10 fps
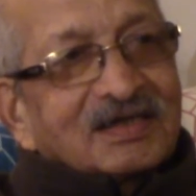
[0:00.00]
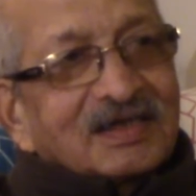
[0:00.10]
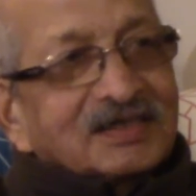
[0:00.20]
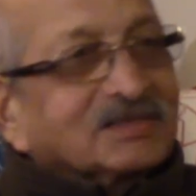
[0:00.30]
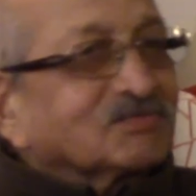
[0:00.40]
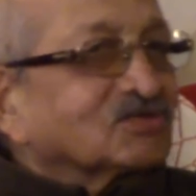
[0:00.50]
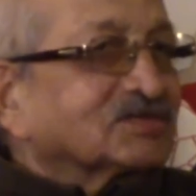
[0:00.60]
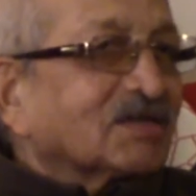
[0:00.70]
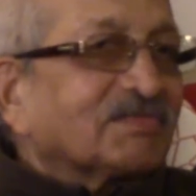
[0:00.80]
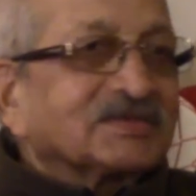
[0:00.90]
Except
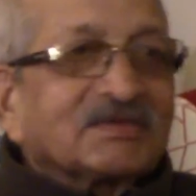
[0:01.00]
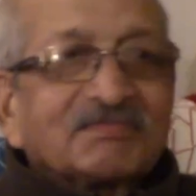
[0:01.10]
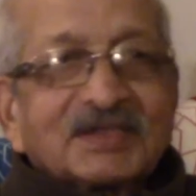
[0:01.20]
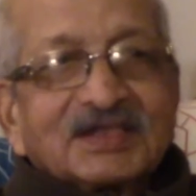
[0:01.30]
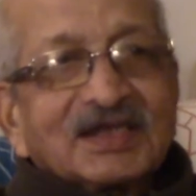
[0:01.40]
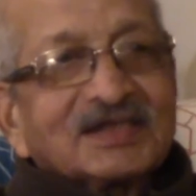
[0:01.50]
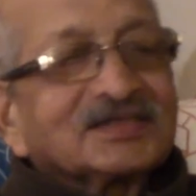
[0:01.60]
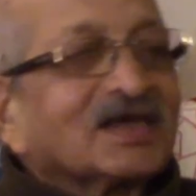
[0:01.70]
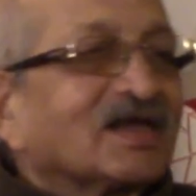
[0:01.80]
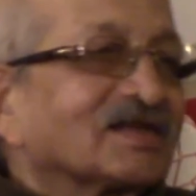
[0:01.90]
yourself, yourself, nothing is there.